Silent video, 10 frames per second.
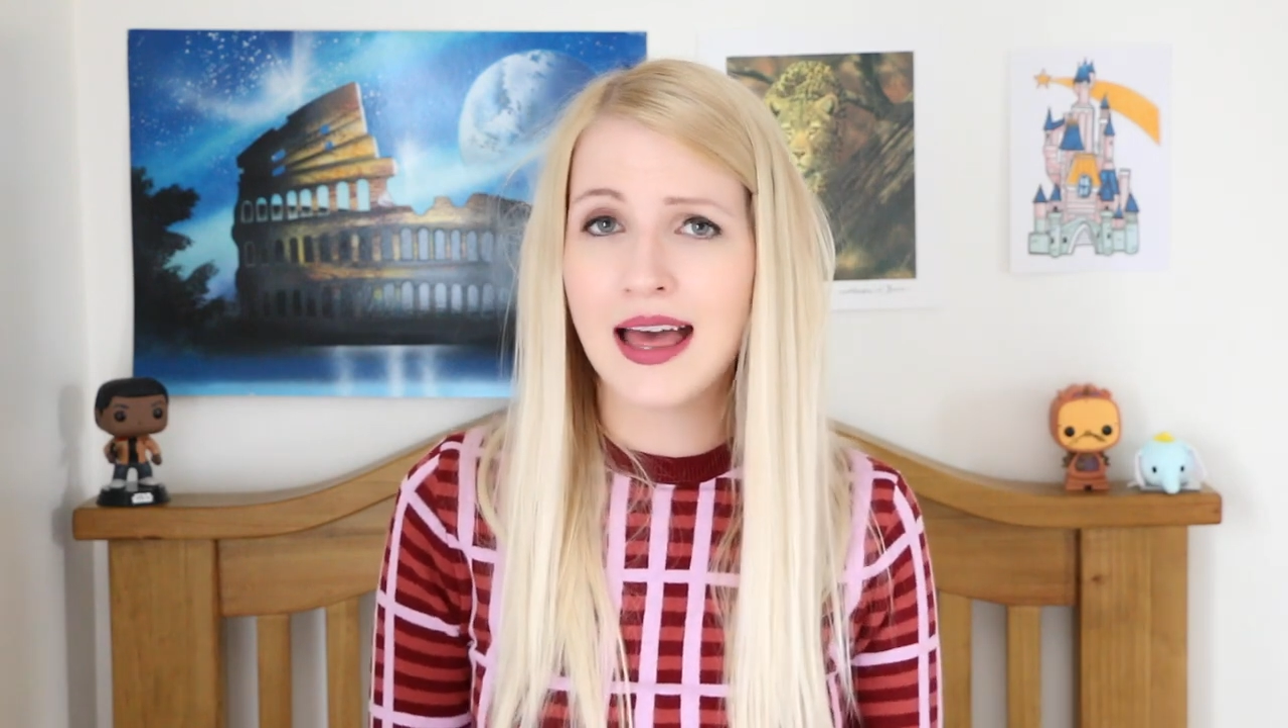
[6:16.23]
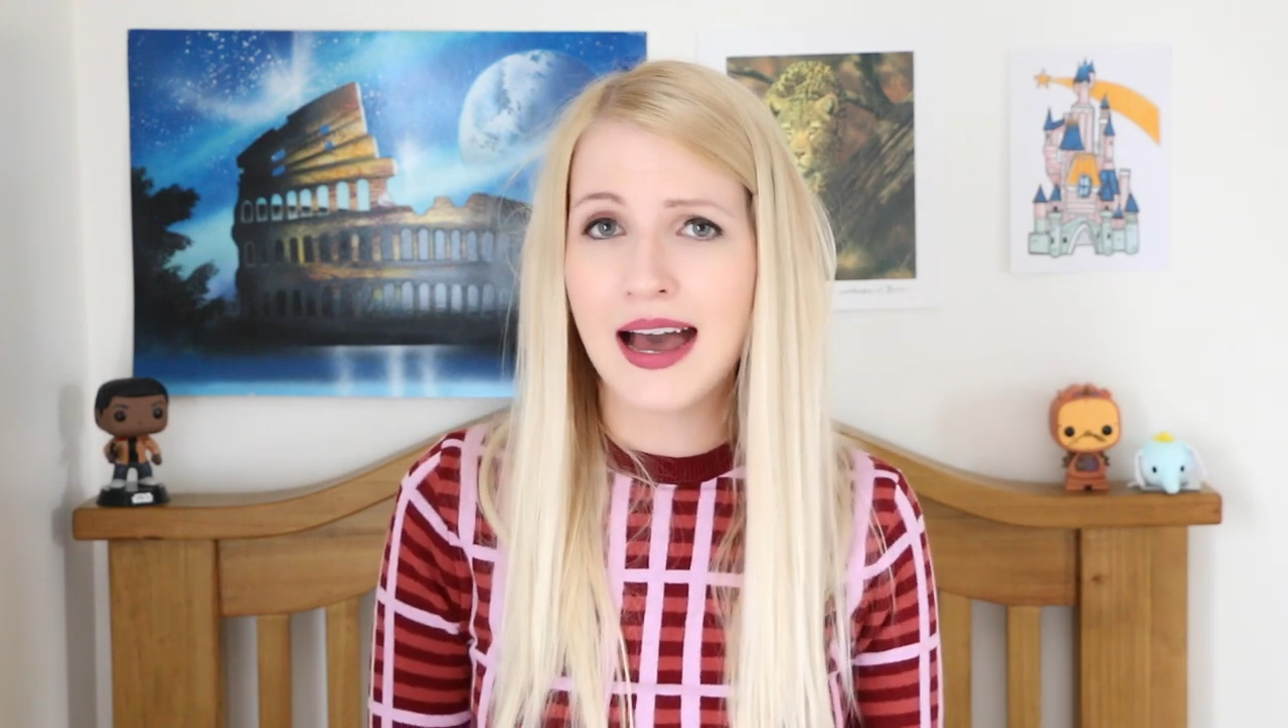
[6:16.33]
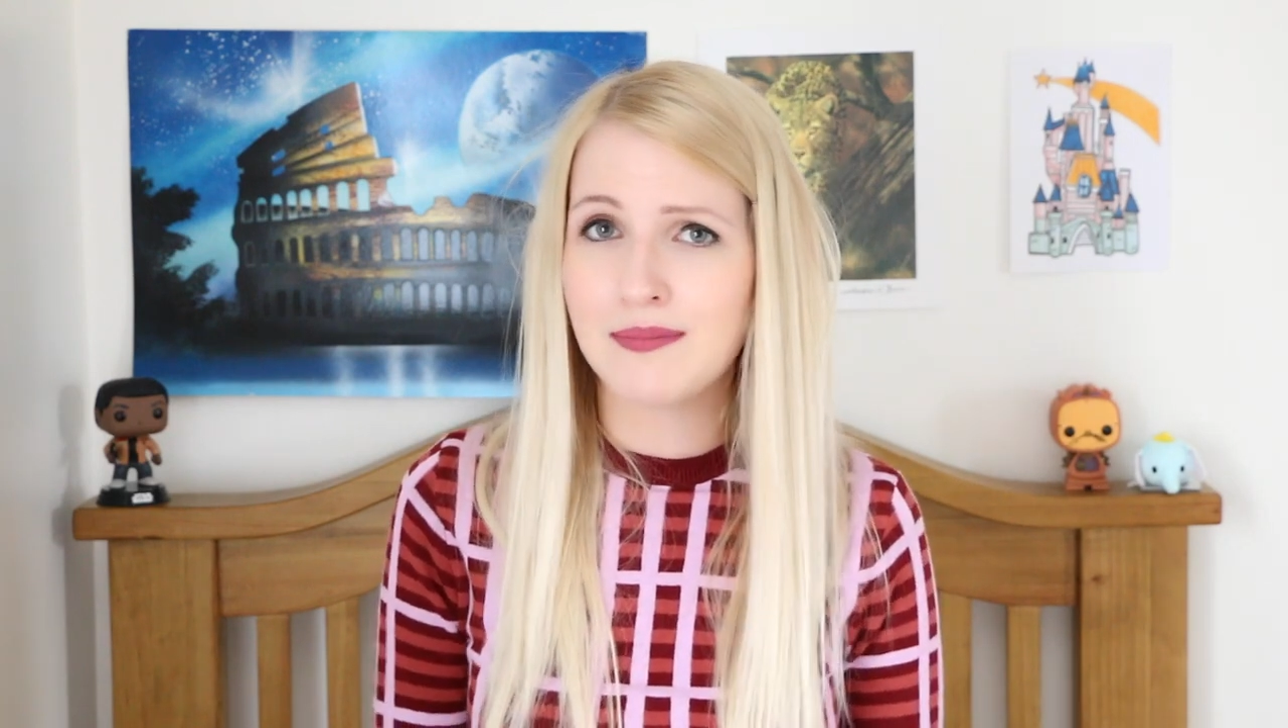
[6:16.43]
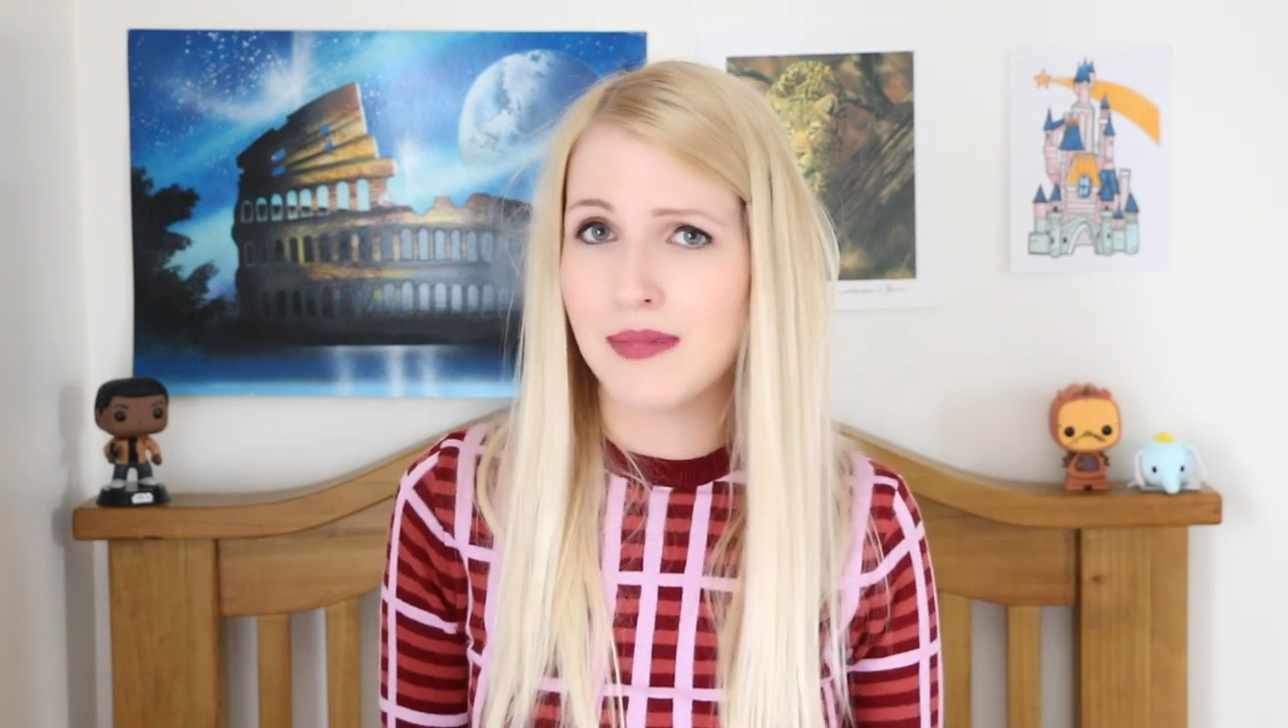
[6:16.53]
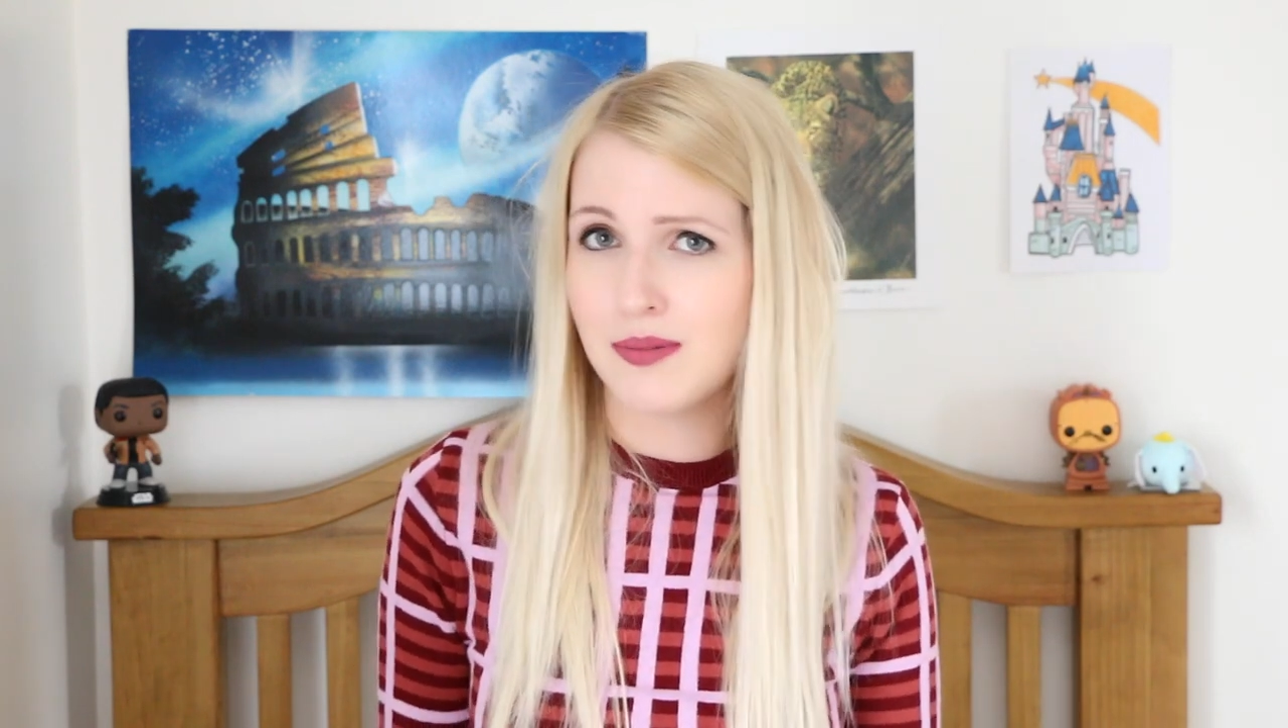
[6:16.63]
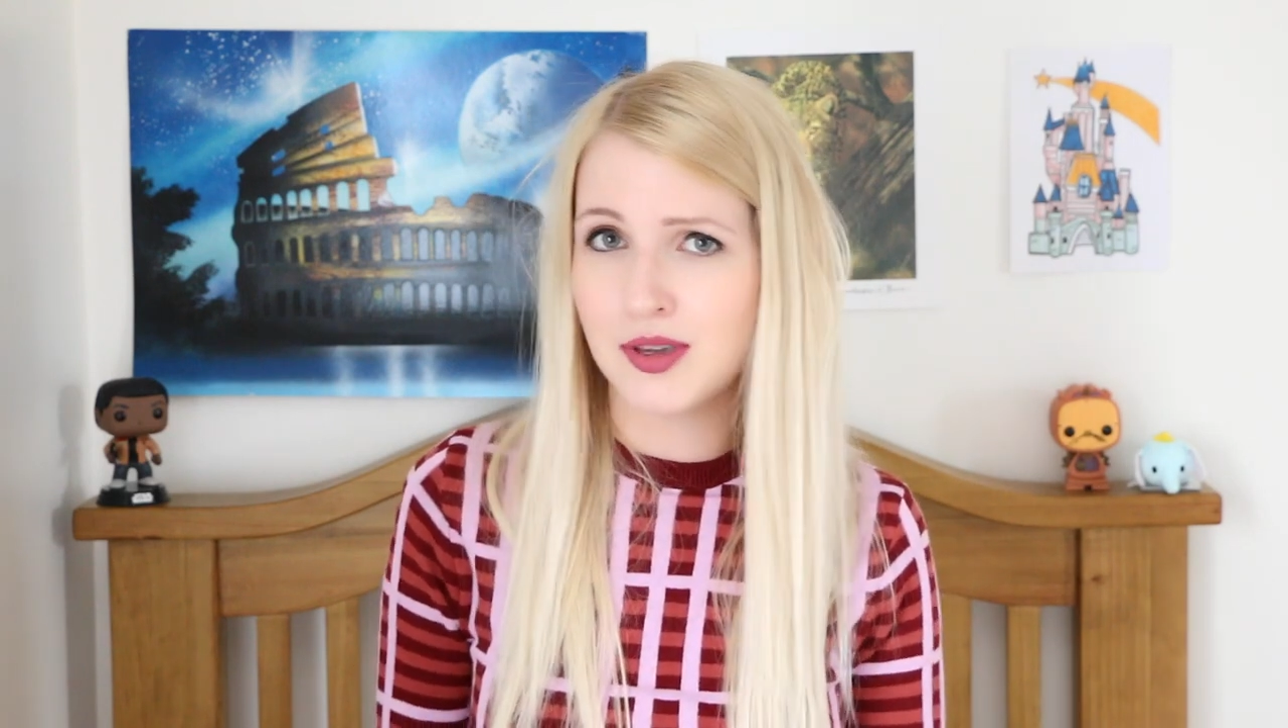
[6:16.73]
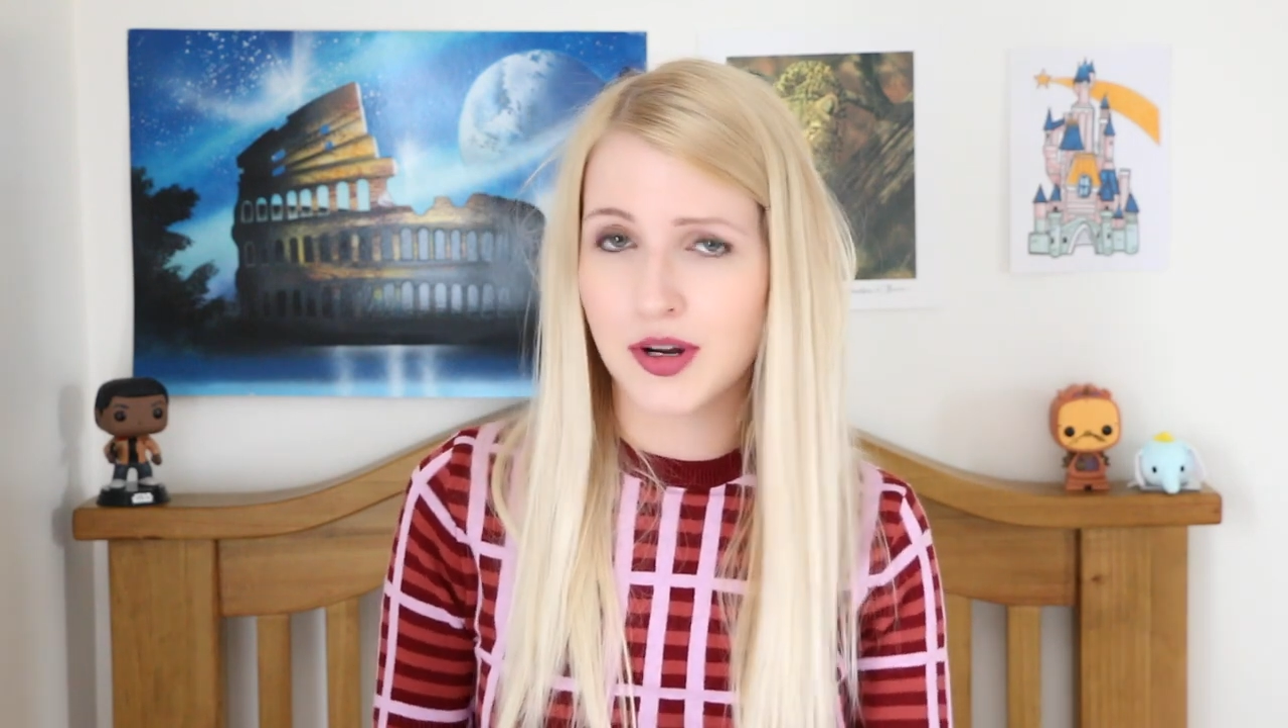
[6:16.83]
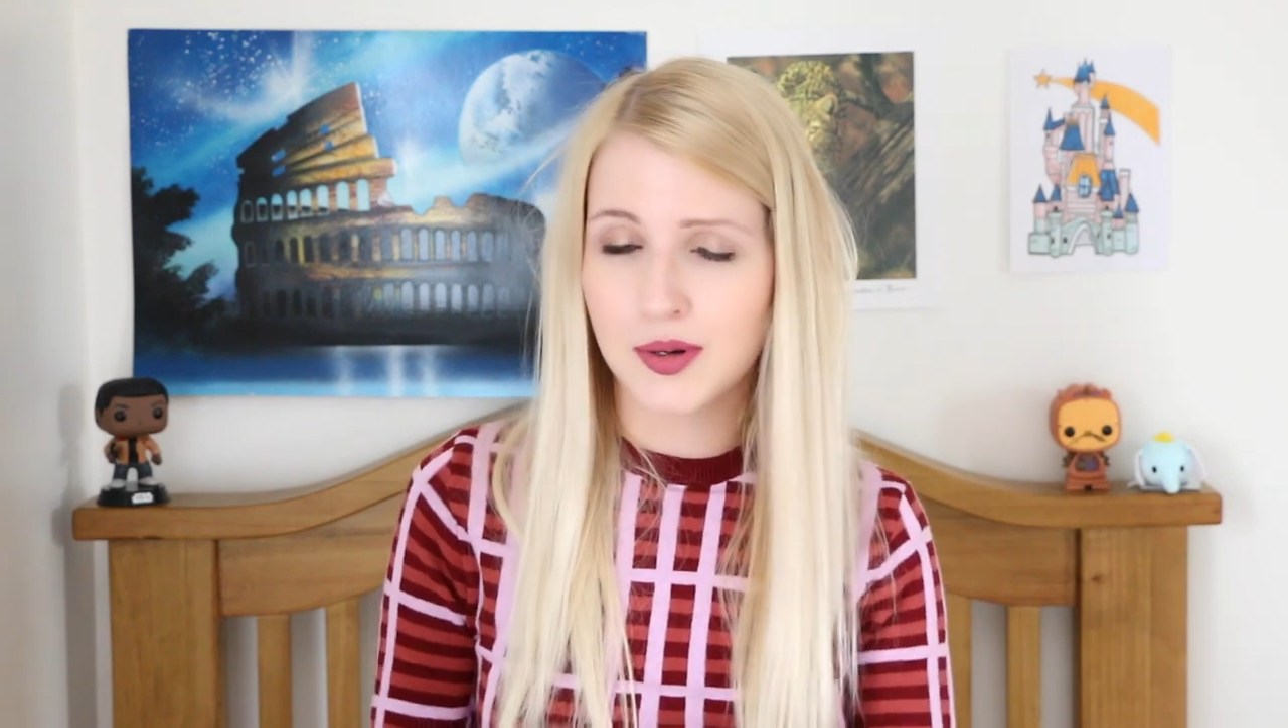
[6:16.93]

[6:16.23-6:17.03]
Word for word: and maybe you don't